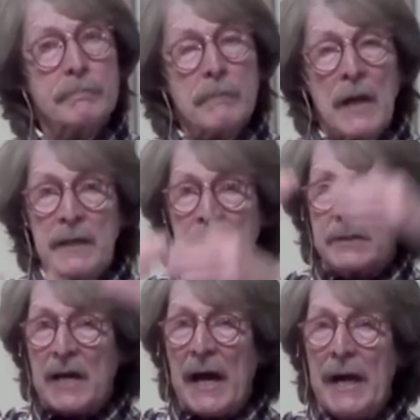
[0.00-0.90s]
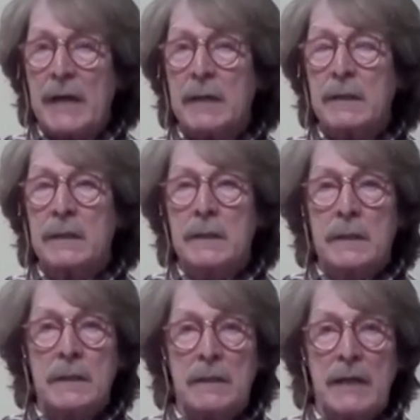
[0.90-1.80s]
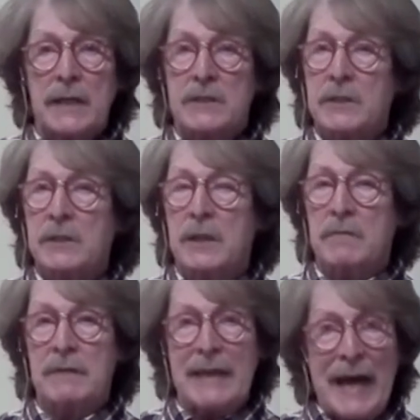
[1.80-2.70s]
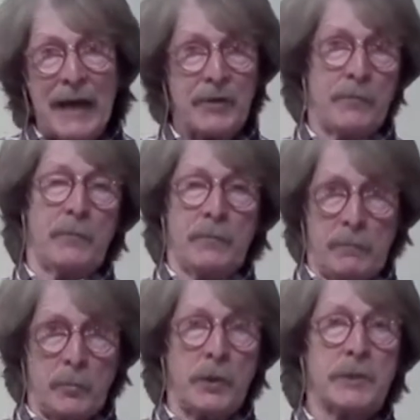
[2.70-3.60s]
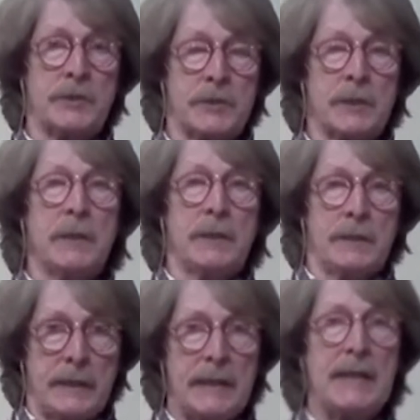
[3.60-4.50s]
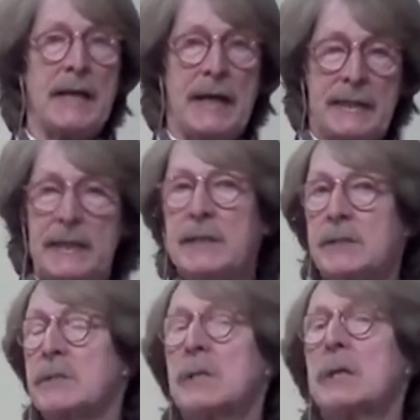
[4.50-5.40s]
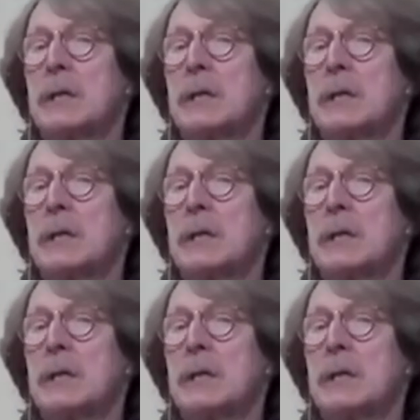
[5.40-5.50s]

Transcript: an entire collection of Latin books that he and his